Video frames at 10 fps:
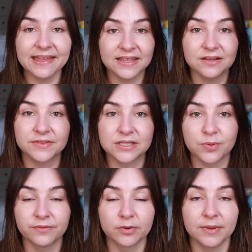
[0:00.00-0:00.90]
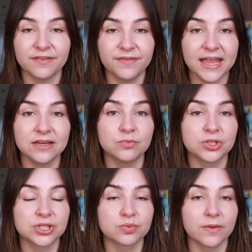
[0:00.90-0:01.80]
I then have this one from Aven,
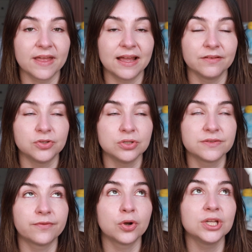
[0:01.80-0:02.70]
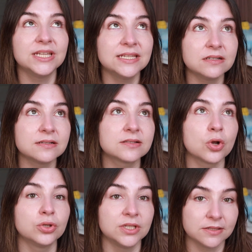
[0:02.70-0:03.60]
which is one that I have used for years
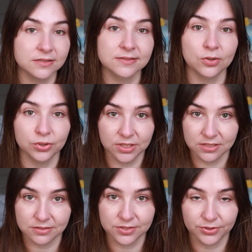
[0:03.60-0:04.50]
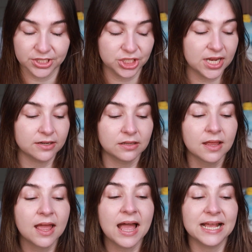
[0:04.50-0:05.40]
on years on years on this
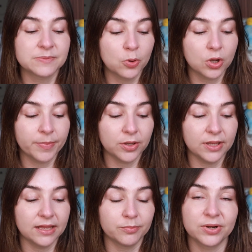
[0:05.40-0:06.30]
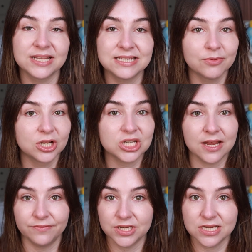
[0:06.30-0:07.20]
channel. I spoke about it pretty much
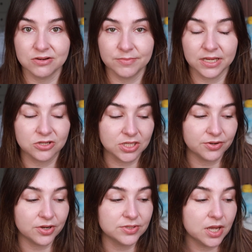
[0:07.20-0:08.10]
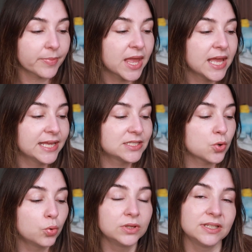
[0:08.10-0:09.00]
every year in my yearly roundup. It's
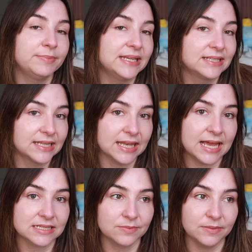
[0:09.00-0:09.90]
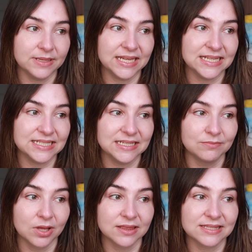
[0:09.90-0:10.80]
only been in the last maybe
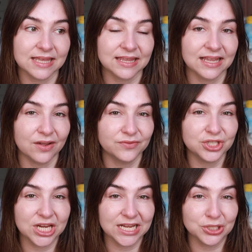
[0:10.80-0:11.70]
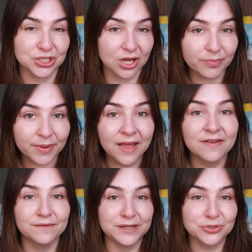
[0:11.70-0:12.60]
18 months, I think, I've changed up
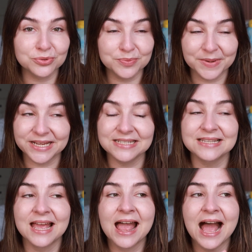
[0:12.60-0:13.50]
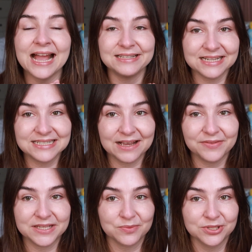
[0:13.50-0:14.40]
facial sprays. I did
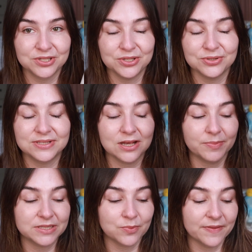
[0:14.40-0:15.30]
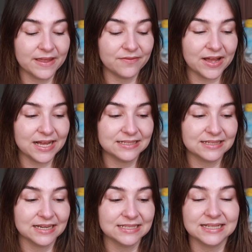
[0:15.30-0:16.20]
have this one to use up. It's one that I've
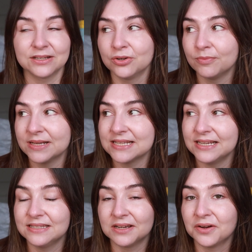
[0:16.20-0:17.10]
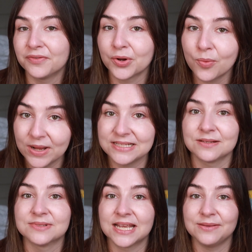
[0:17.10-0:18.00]
had kind of sitting on my side there for quite
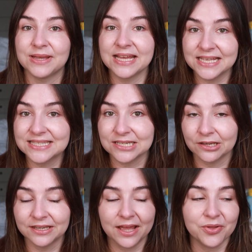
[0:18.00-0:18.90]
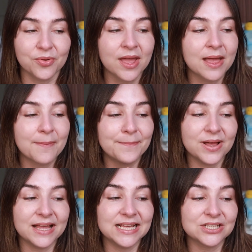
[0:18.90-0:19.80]
some time. It is done now.
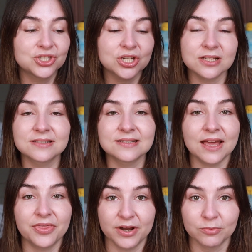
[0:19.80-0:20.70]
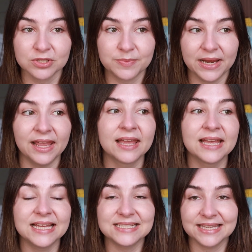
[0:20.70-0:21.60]
But it is just a thermal spray.
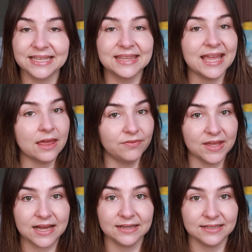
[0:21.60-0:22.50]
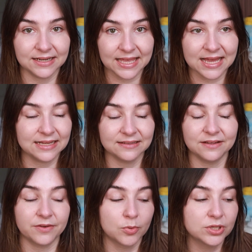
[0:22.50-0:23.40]
It is like the Evian in a can,
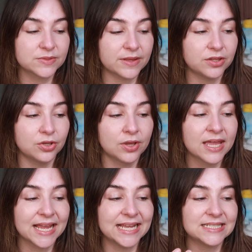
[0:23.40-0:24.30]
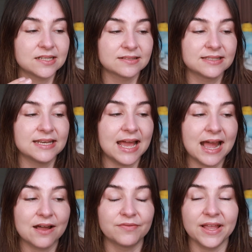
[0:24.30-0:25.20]
if I'm honest with you. It doesn't
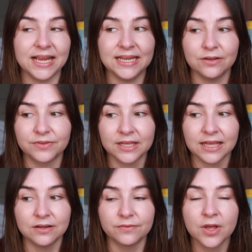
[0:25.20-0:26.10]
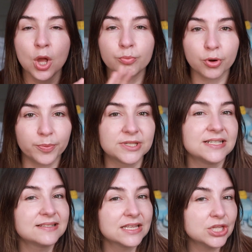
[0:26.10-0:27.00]
have any of the kind of
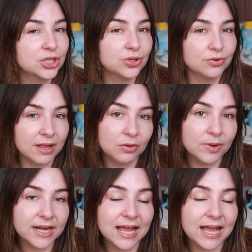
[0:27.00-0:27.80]
properties that the Curel one